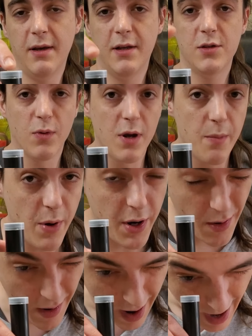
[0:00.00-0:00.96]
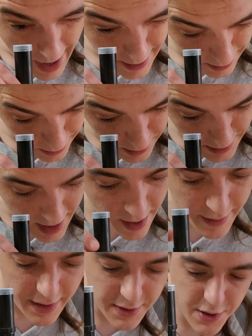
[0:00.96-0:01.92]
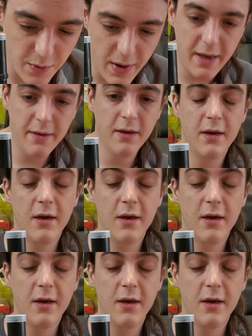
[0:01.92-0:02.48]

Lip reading: It's where you put your eye to look down into it.